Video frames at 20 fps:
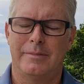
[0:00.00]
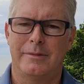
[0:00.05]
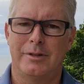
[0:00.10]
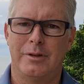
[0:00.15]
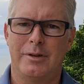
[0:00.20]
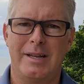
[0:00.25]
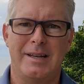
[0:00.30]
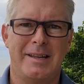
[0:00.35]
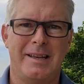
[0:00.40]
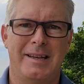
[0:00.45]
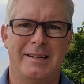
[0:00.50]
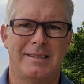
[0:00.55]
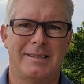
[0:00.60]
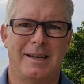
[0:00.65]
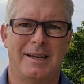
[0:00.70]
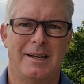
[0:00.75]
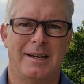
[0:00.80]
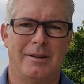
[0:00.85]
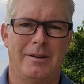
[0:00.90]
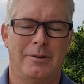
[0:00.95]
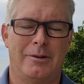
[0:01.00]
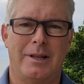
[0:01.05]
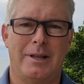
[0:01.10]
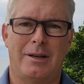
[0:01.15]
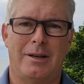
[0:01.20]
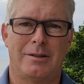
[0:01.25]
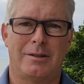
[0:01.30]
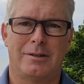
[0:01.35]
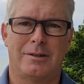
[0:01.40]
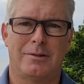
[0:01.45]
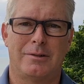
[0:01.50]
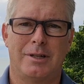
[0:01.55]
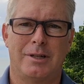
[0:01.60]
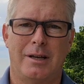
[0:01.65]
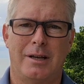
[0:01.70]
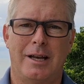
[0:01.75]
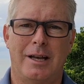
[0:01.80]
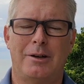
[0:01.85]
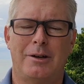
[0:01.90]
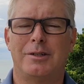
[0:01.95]
you can get, El
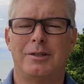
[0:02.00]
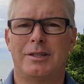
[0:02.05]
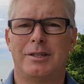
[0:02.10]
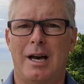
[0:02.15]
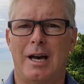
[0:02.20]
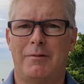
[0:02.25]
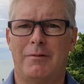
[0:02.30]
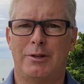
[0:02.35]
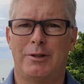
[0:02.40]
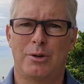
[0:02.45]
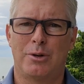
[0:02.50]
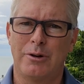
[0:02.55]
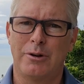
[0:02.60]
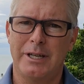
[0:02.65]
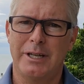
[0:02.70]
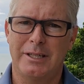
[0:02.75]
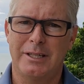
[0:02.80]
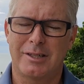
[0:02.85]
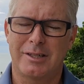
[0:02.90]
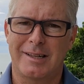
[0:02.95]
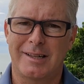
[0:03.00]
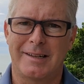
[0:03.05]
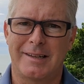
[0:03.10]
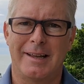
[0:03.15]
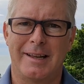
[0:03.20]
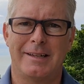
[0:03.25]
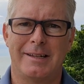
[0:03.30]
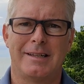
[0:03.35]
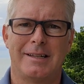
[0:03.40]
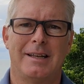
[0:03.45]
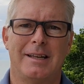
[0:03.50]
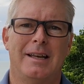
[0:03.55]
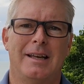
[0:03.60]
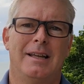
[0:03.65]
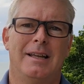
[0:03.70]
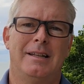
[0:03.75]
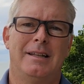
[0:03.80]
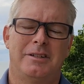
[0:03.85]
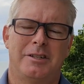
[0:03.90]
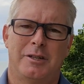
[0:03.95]
Salvadorians can get
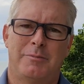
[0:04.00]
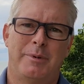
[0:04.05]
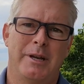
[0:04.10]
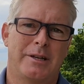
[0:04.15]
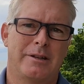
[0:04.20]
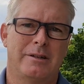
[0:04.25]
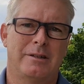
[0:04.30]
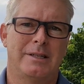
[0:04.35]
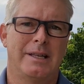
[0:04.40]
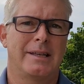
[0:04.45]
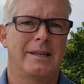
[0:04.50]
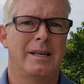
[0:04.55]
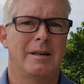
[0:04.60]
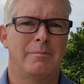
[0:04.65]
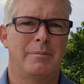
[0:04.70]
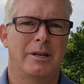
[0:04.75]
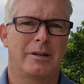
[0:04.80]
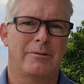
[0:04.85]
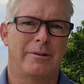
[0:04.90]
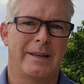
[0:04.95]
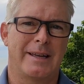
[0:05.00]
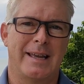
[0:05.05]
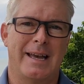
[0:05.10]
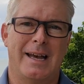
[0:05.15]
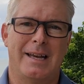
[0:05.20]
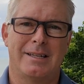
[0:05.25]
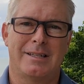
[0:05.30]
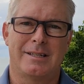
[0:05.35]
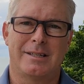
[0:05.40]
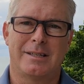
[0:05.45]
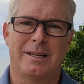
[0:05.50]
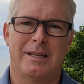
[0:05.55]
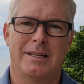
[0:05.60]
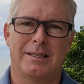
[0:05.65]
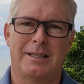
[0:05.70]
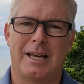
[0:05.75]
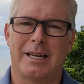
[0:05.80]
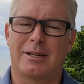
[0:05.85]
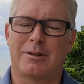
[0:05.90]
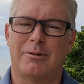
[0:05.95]
not just Bitcoin, they can get Bitcoin Cash,
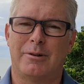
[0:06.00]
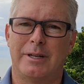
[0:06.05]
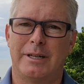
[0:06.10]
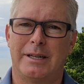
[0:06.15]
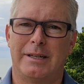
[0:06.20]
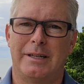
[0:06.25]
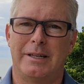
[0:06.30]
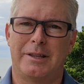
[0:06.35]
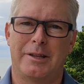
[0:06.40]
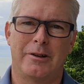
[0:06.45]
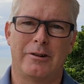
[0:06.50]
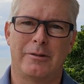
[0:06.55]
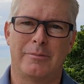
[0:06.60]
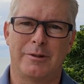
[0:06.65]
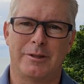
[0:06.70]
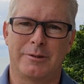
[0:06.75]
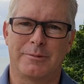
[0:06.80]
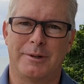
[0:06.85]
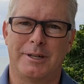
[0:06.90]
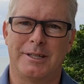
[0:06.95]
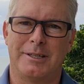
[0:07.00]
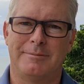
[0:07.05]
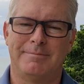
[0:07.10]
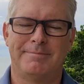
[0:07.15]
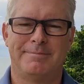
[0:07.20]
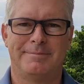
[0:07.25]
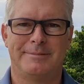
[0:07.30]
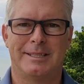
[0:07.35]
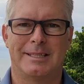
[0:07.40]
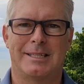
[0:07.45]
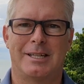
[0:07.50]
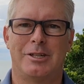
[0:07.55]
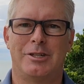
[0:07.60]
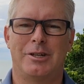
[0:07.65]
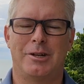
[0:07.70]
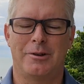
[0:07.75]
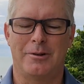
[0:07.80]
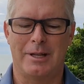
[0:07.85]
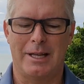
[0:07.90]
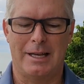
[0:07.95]
Litecoin, and Ethereum as well. Just
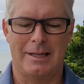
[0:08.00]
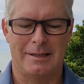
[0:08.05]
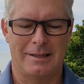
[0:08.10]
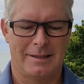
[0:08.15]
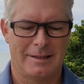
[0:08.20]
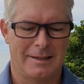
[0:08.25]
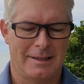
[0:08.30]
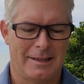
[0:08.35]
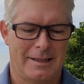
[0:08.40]
letting you know that.